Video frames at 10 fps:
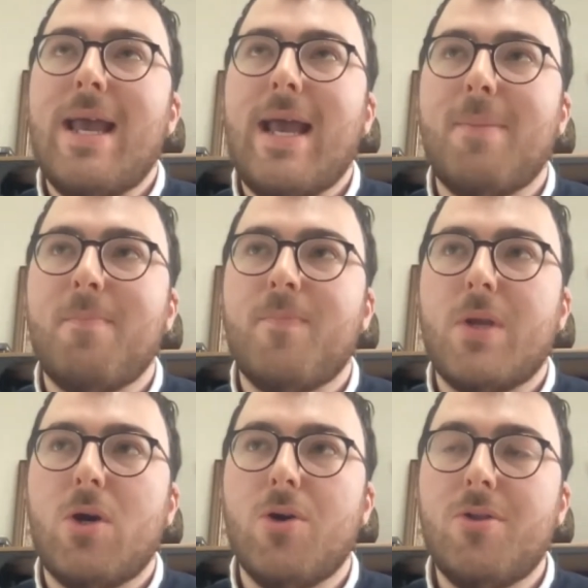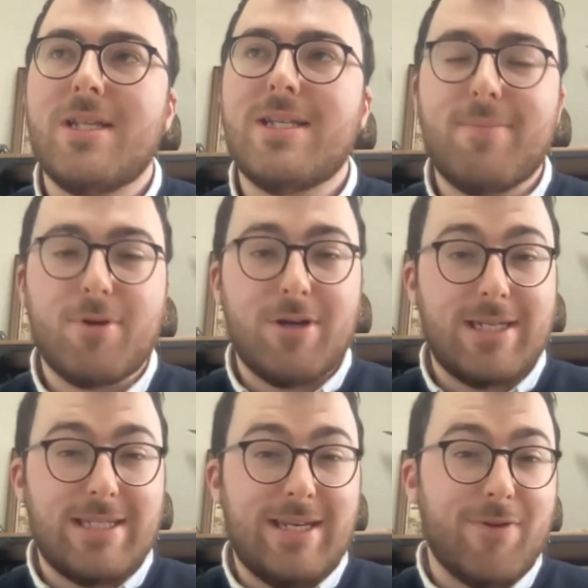On the
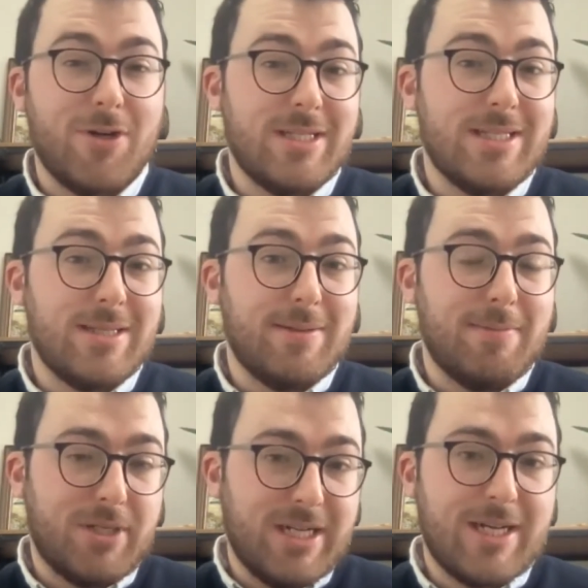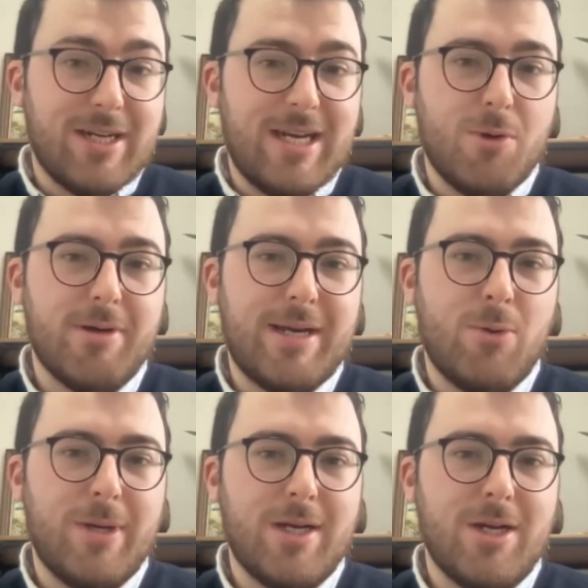democratic safeguards, this is particularly worrying
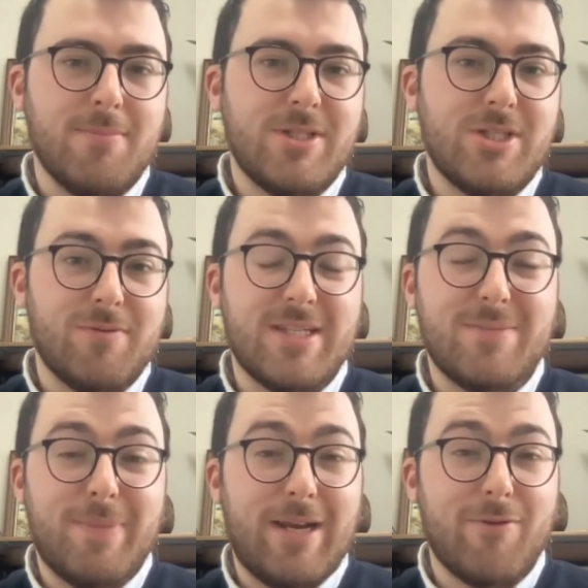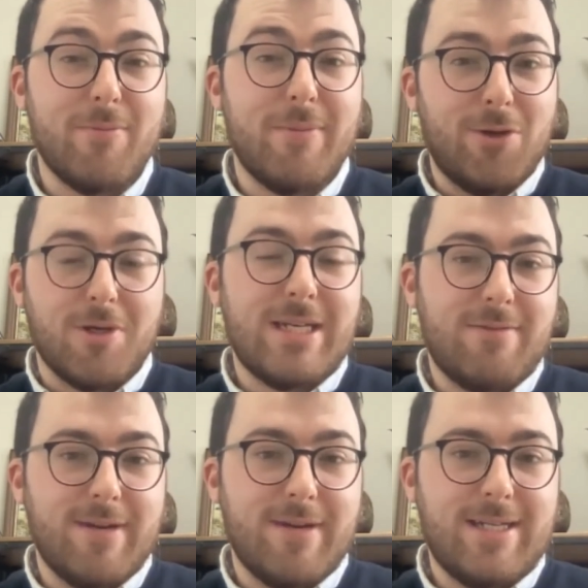when it comes to respect for
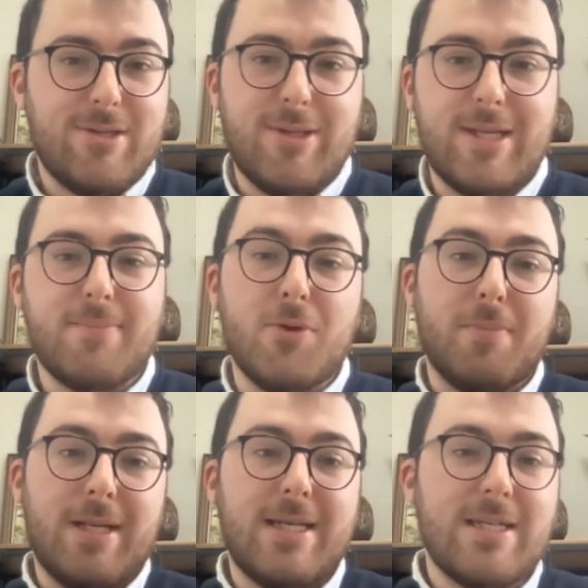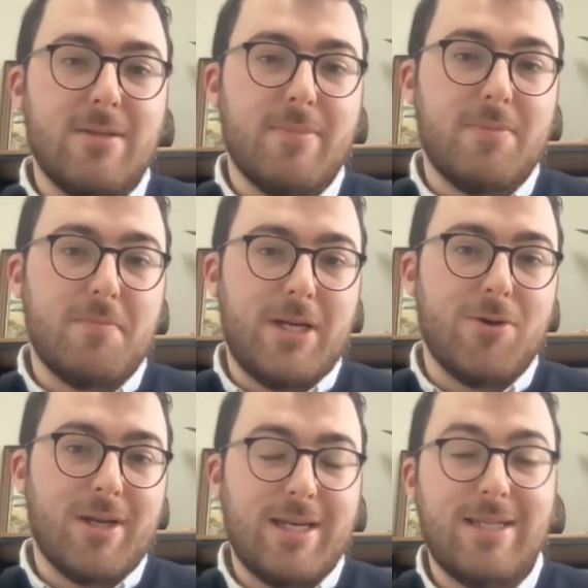minority rights. So that's both political
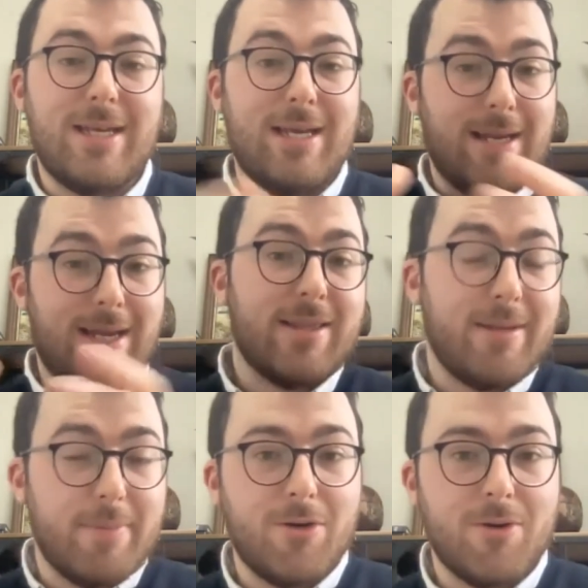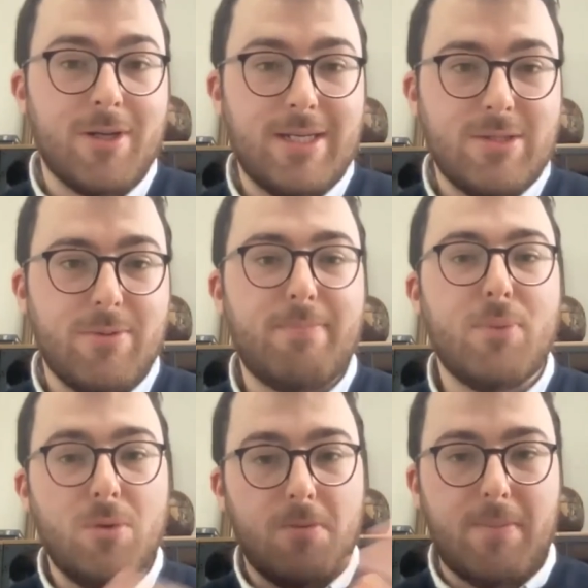minorities and ethnic minorities. So
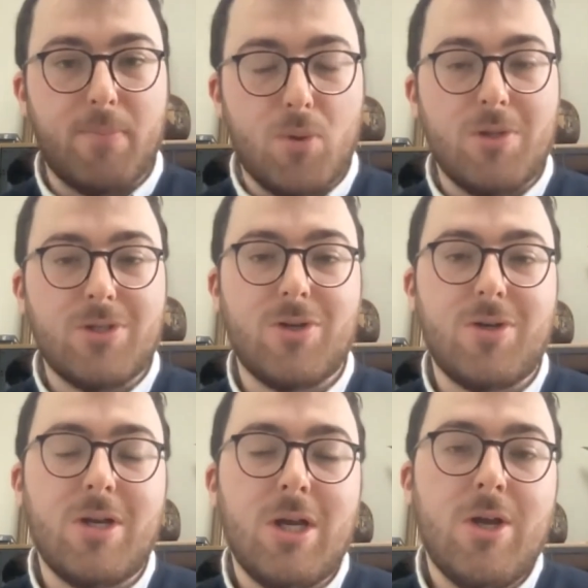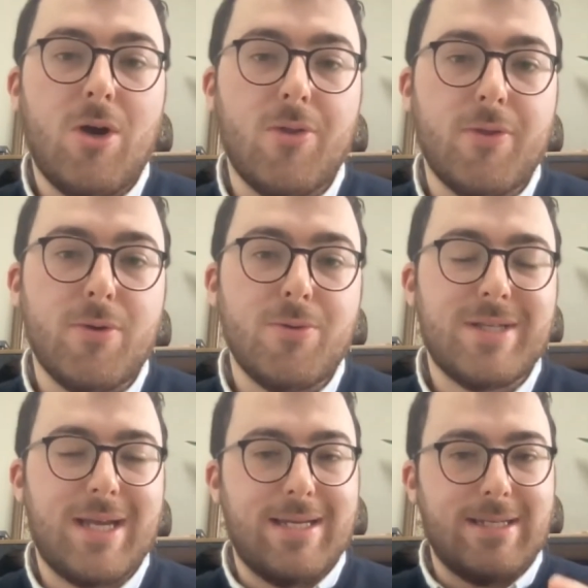we polled on those,
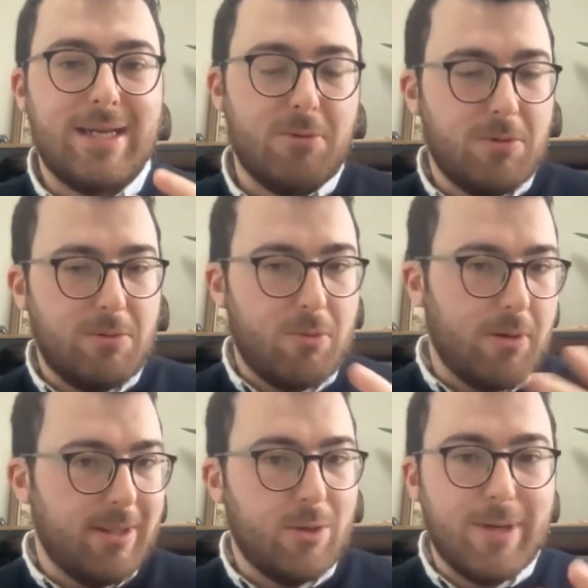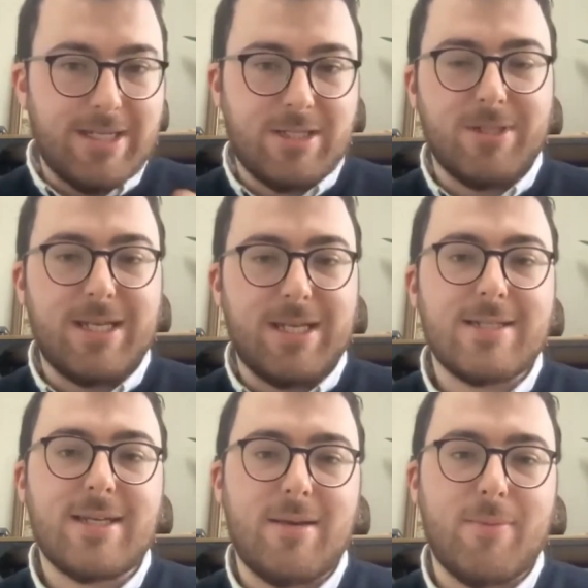and the question was
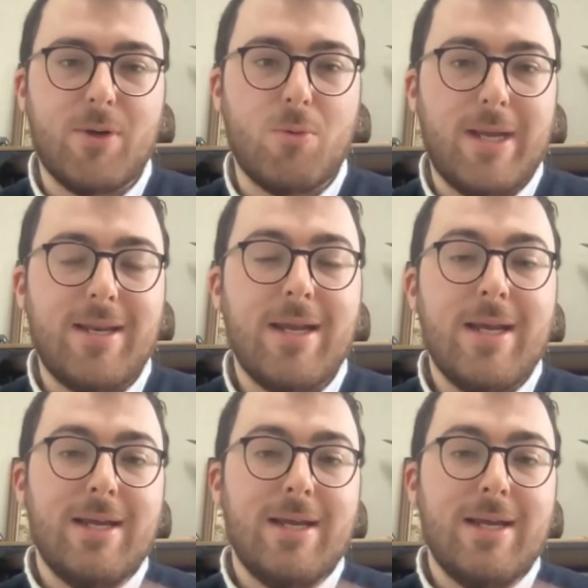asking about when